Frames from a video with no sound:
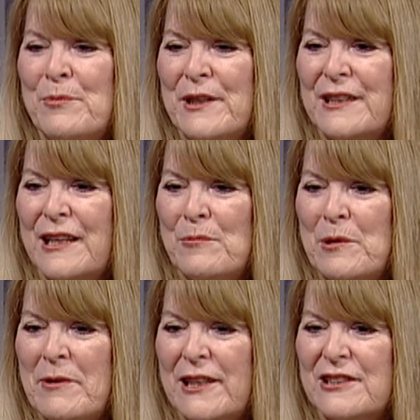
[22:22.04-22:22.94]
bet
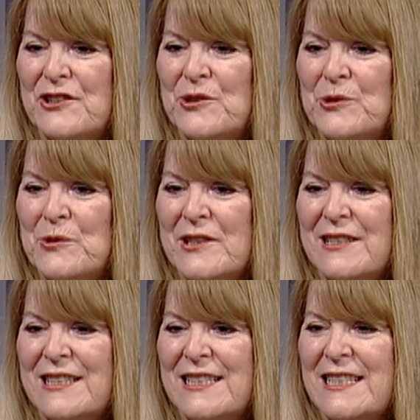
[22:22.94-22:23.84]
coming back too
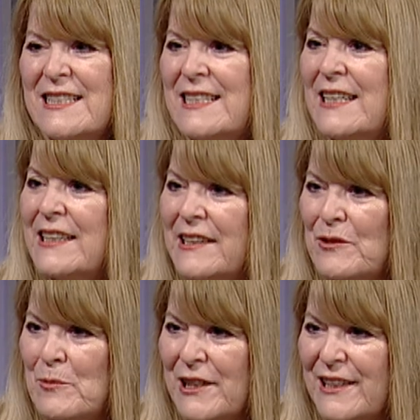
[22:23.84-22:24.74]
was just seeing
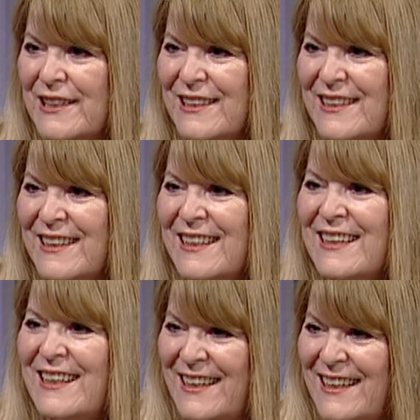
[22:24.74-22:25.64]
everybody
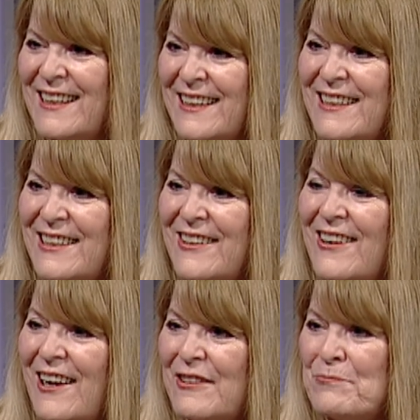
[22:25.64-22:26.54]
you know
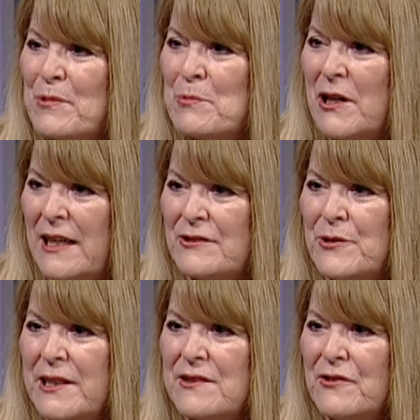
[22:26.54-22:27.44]
how people had
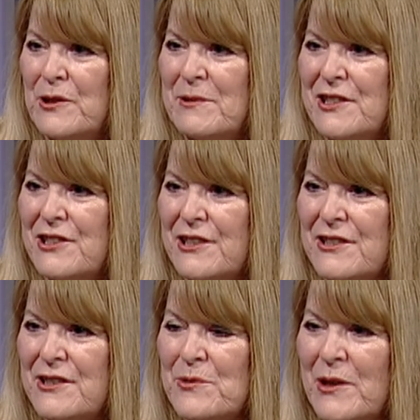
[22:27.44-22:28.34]
transformed and
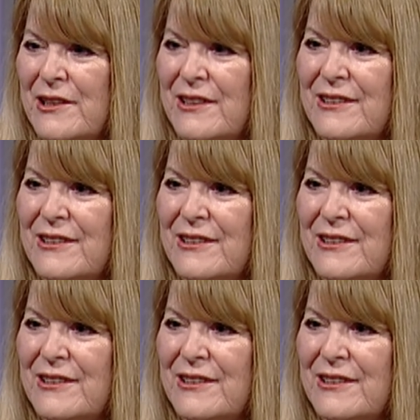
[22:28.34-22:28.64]
changed as well